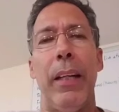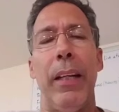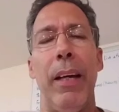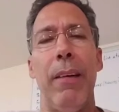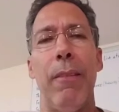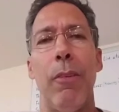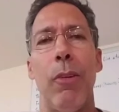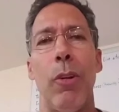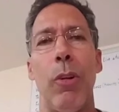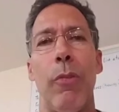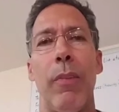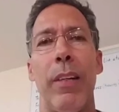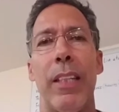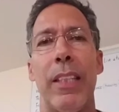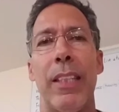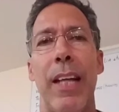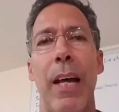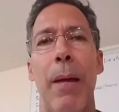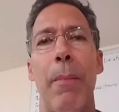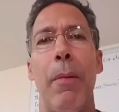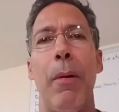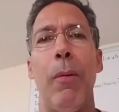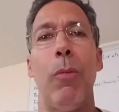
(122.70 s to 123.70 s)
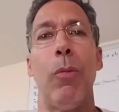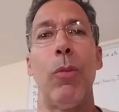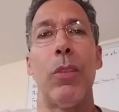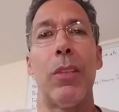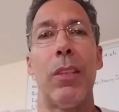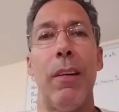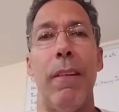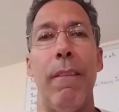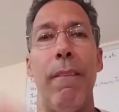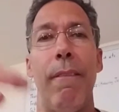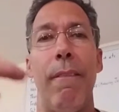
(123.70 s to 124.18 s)
level of excitement
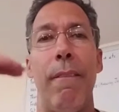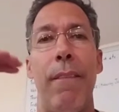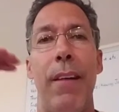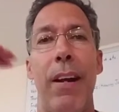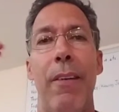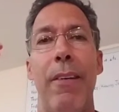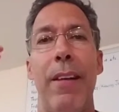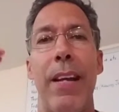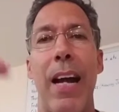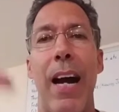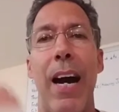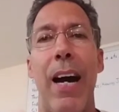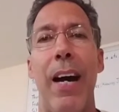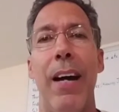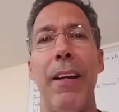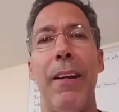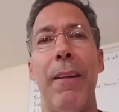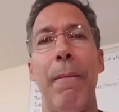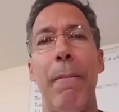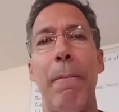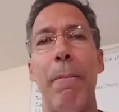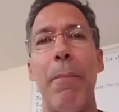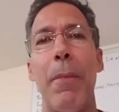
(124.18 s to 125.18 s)
was very high.